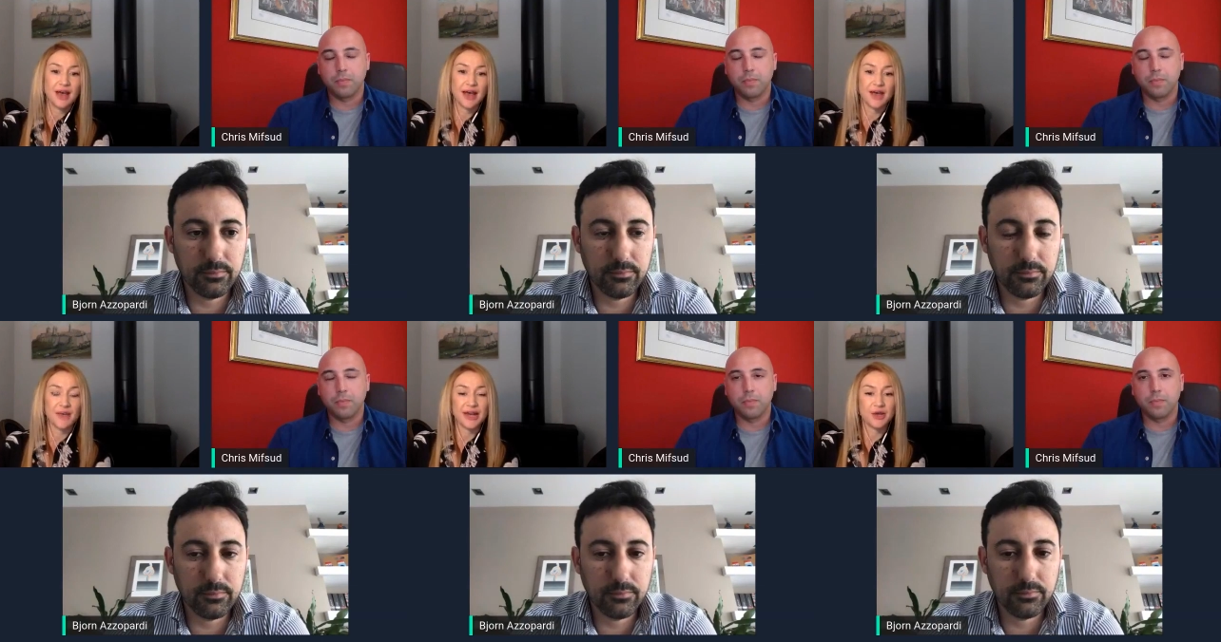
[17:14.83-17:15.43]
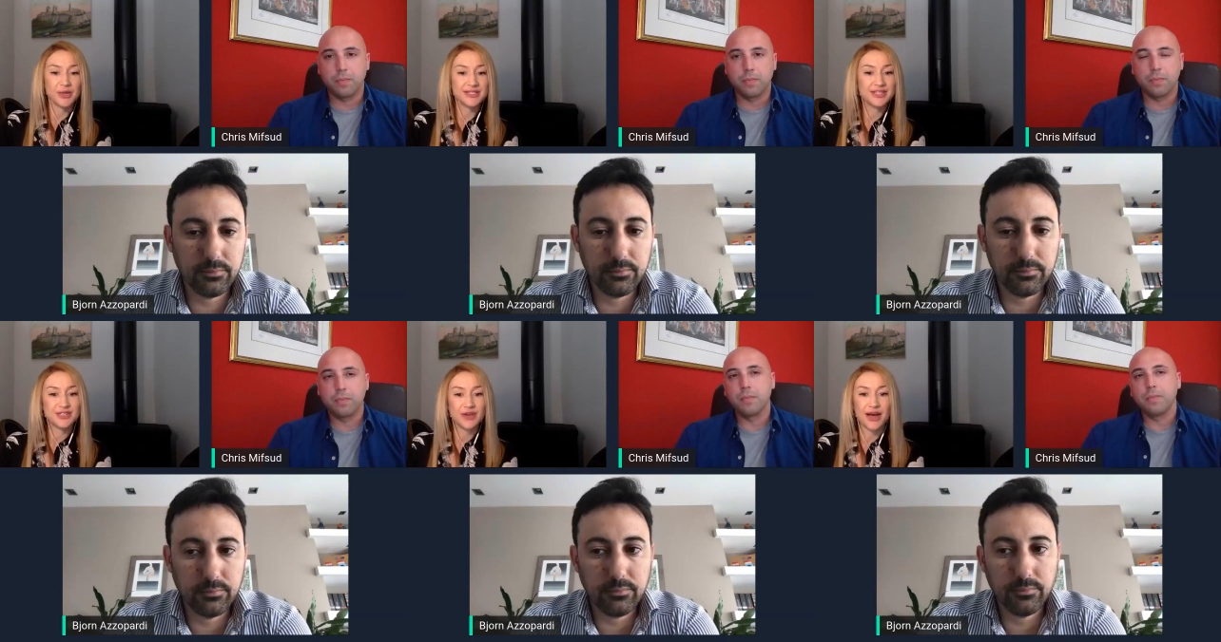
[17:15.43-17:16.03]
Speaker 1: um, any
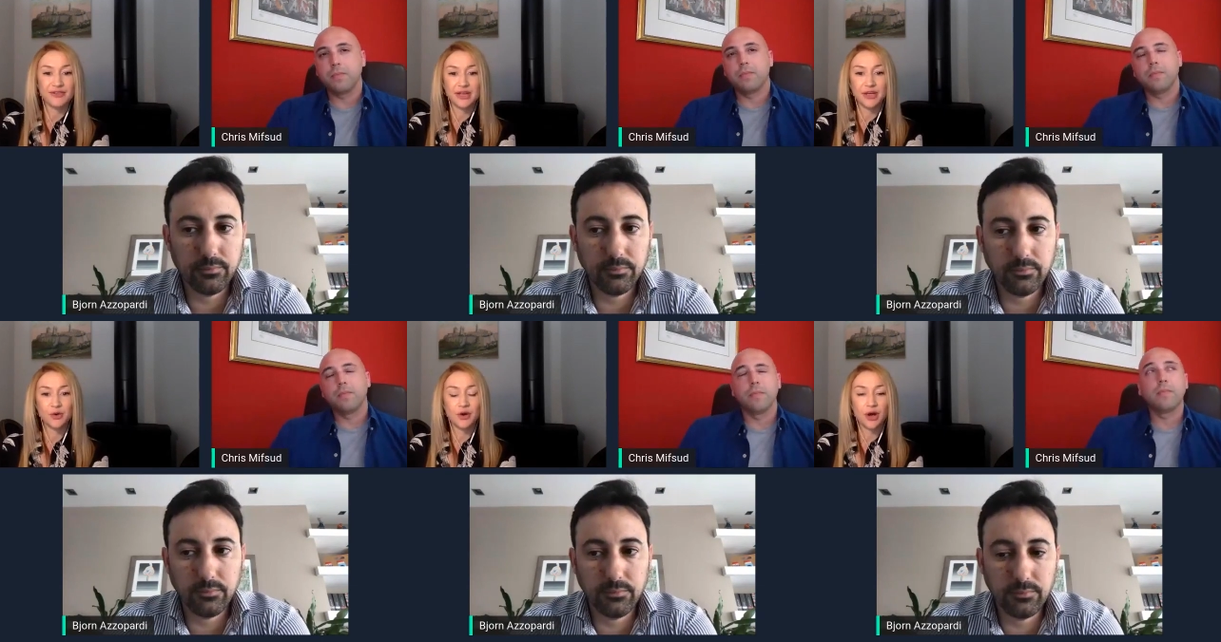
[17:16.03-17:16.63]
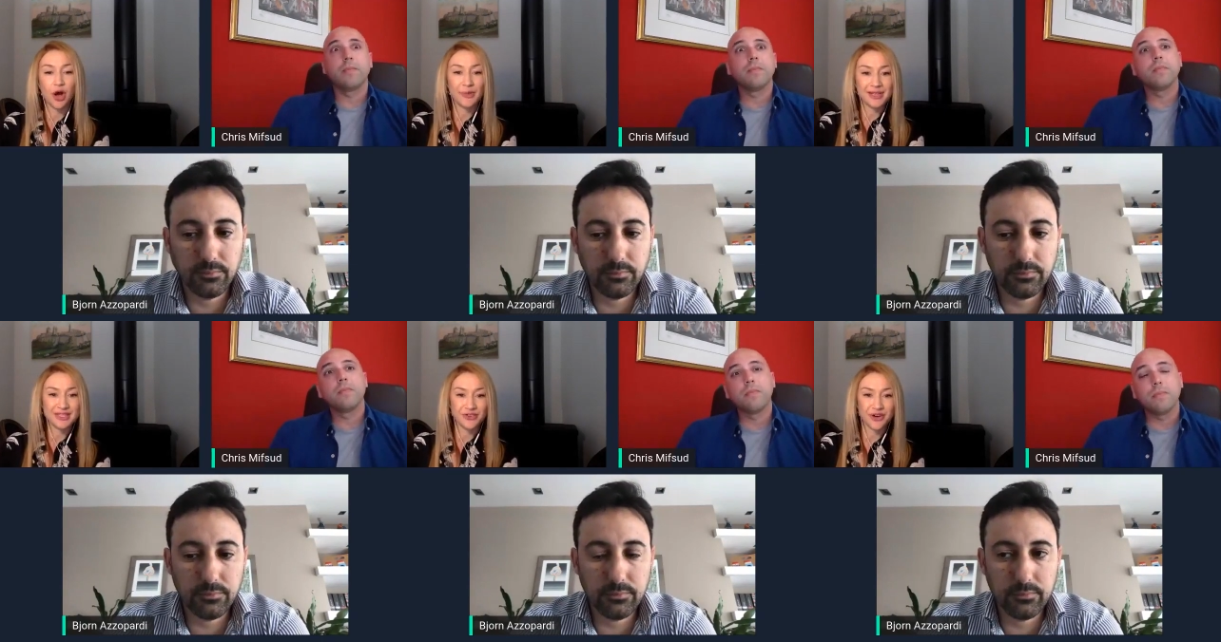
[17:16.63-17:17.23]
questions or have any
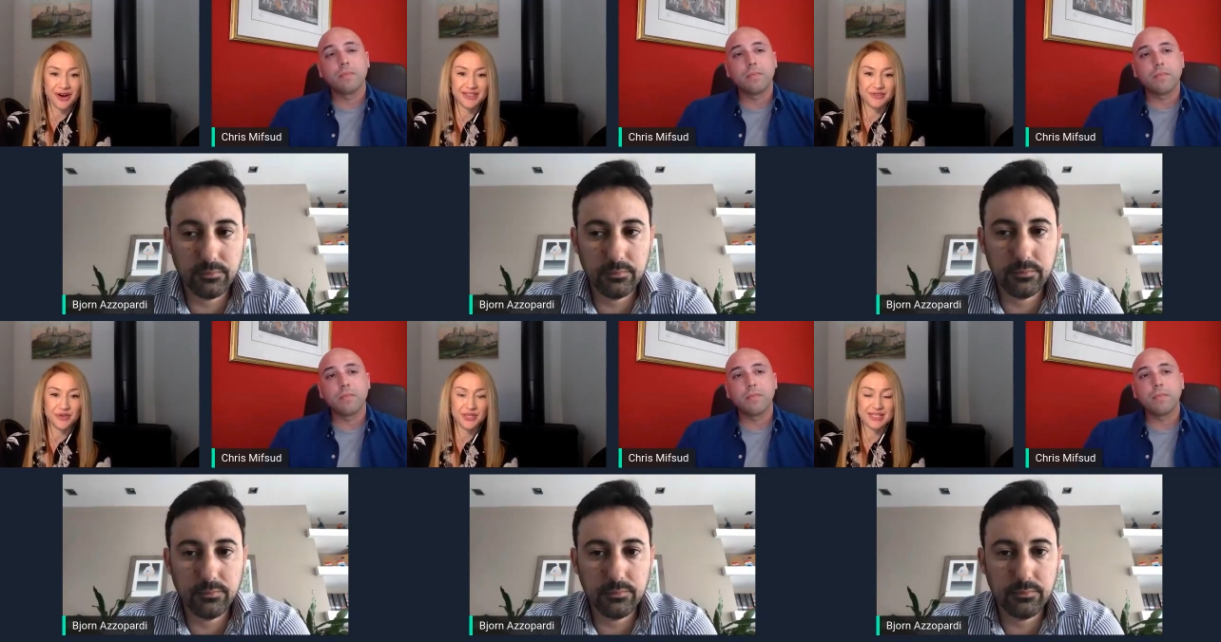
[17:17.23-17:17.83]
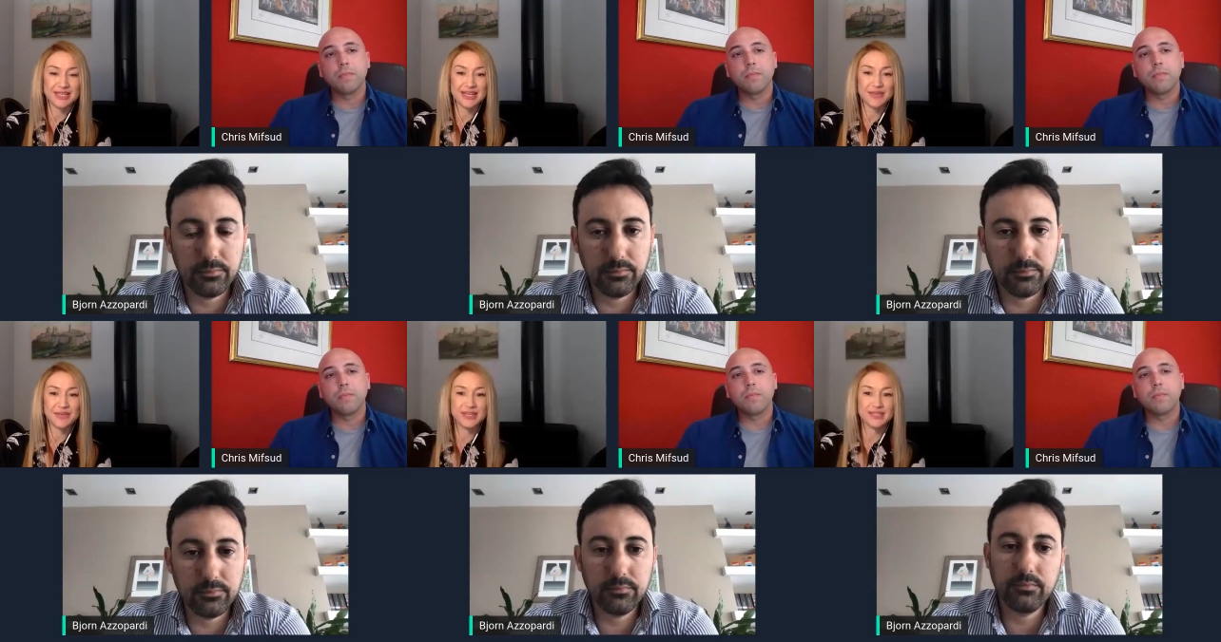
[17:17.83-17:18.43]
comments for our interviewees
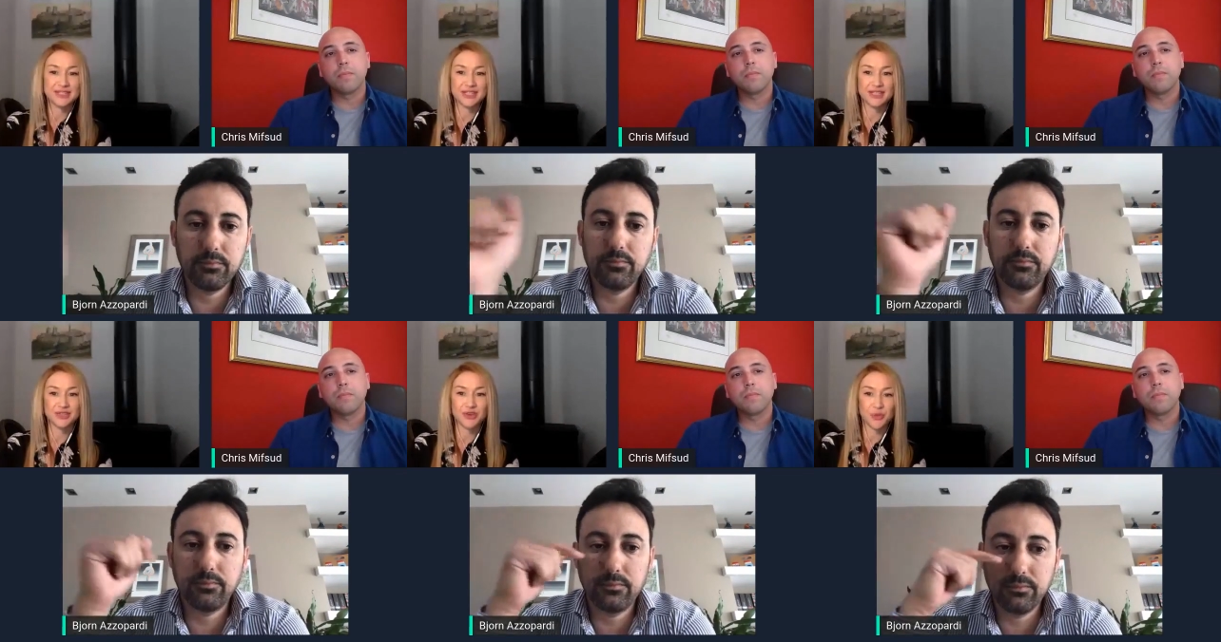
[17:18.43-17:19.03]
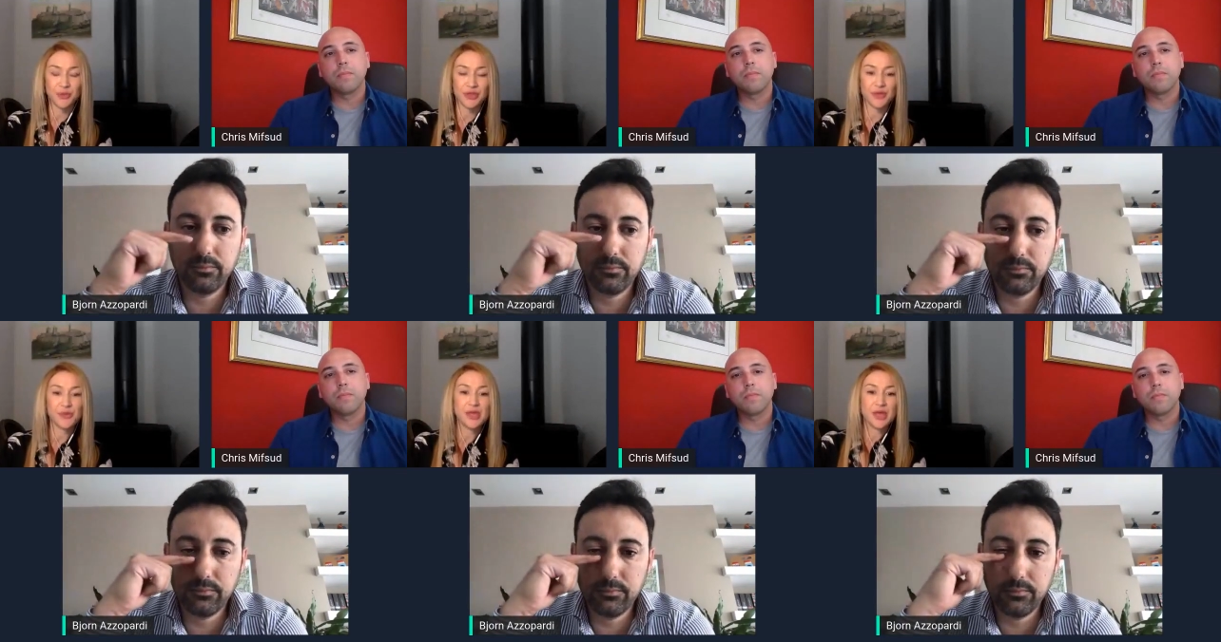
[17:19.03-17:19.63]
today, please just drop
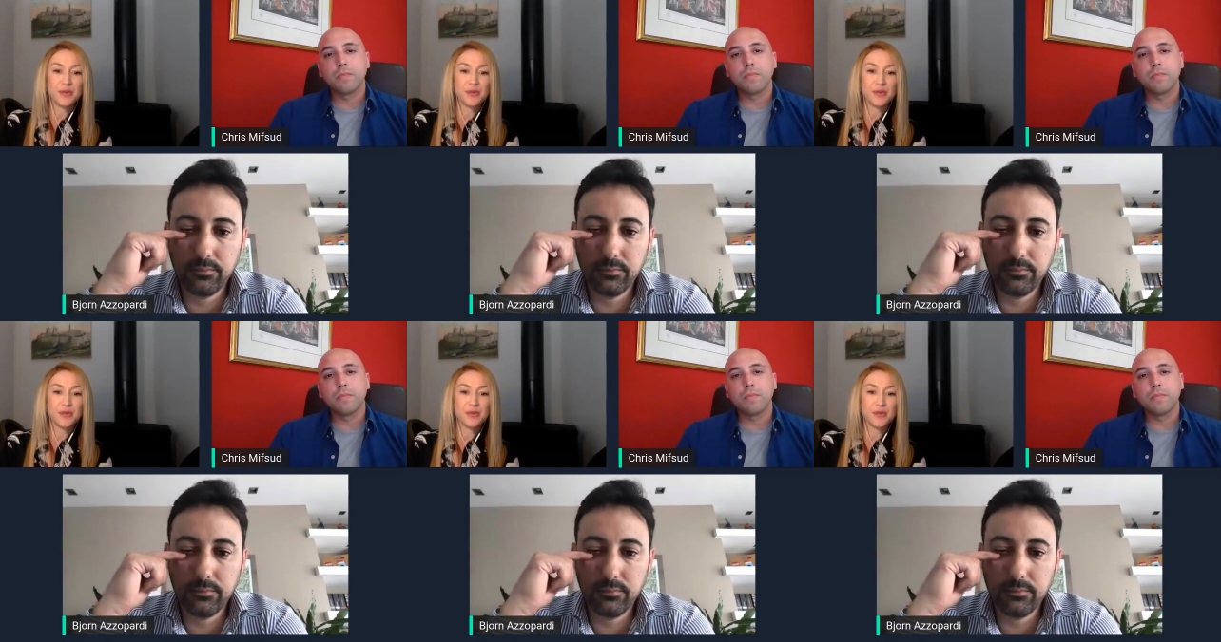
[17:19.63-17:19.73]
them